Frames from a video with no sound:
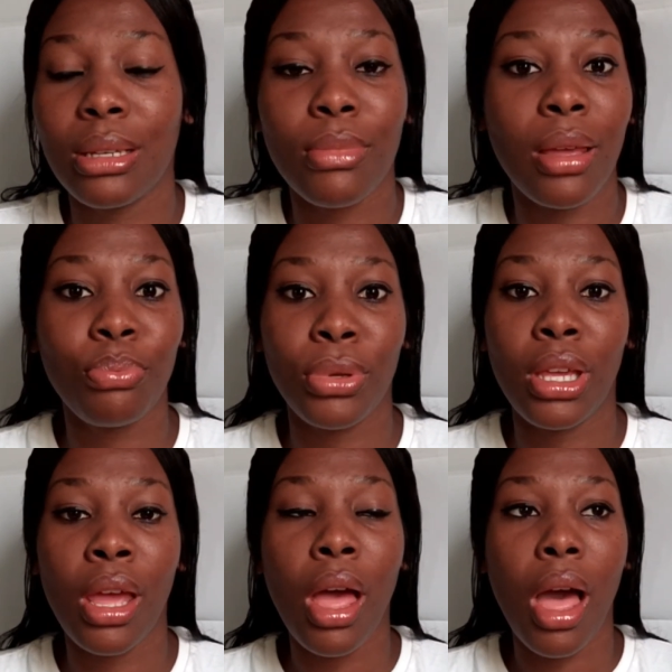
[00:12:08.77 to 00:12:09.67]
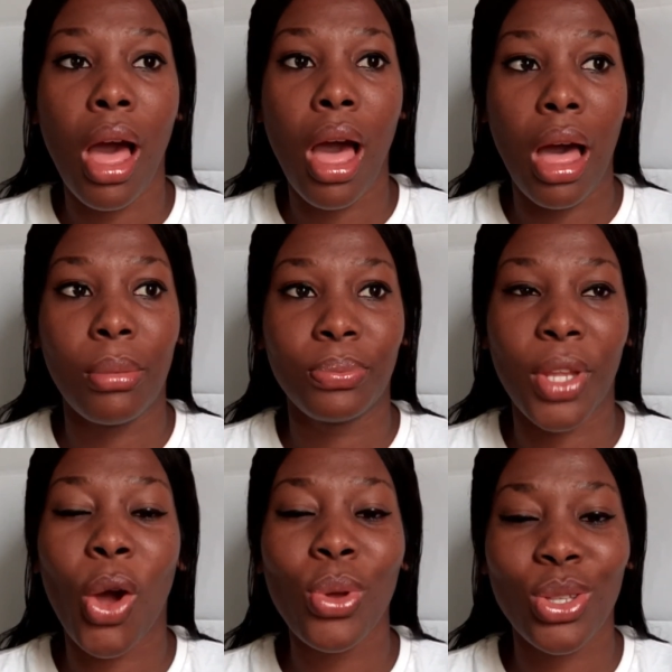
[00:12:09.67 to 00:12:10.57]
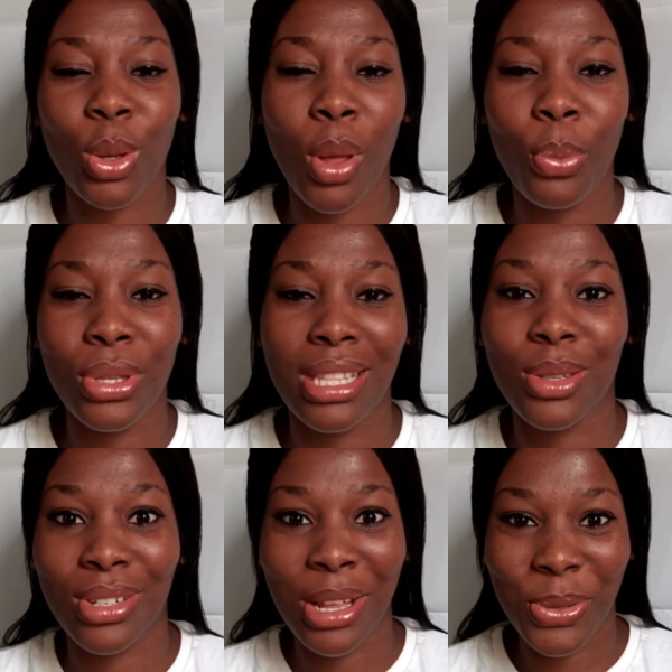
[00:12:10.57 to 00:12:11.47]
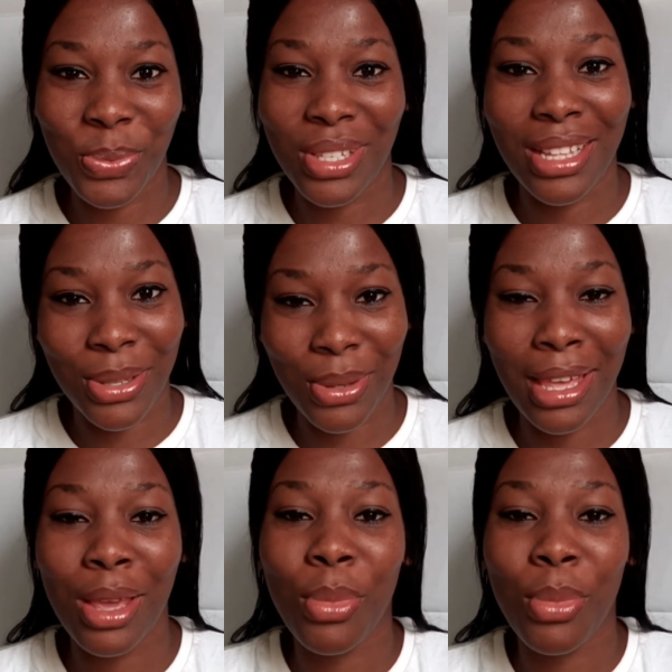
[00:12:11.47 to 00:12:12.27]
It might be um I always talk about business because I do business, okay?